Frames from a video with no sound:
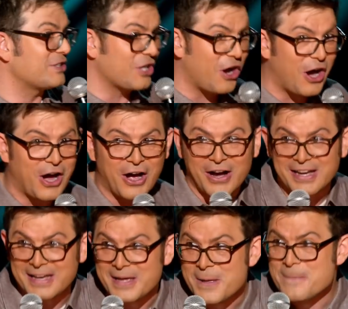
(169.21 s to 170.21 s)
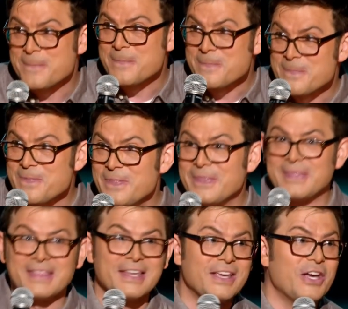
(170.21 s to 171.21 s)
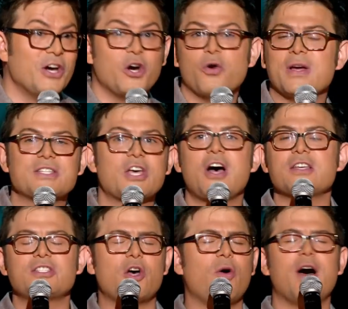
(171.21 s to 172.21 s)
dog who is also